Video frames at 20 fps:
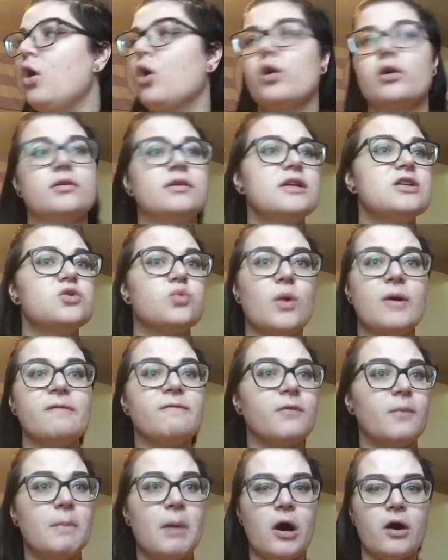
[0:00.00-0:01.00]
or at least wear it
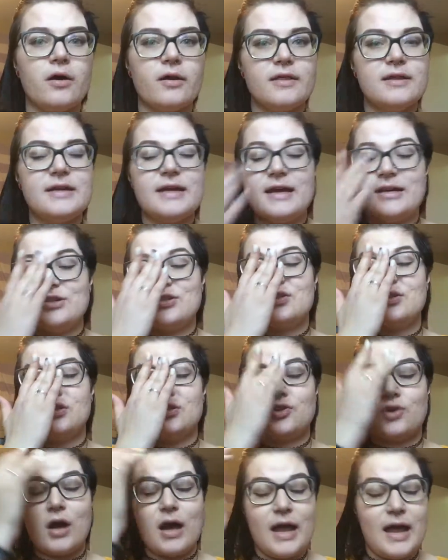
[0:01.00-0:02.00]
for part of the day just to
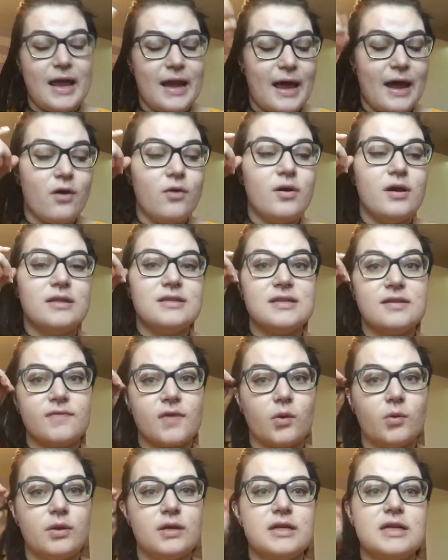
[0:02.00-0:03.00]
try it out and see
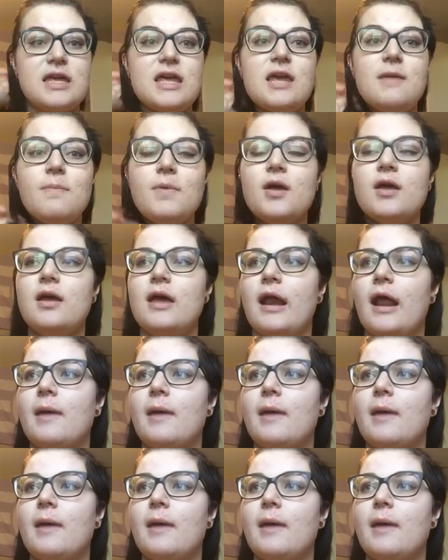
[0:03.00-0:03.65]
if I wanted to keep it.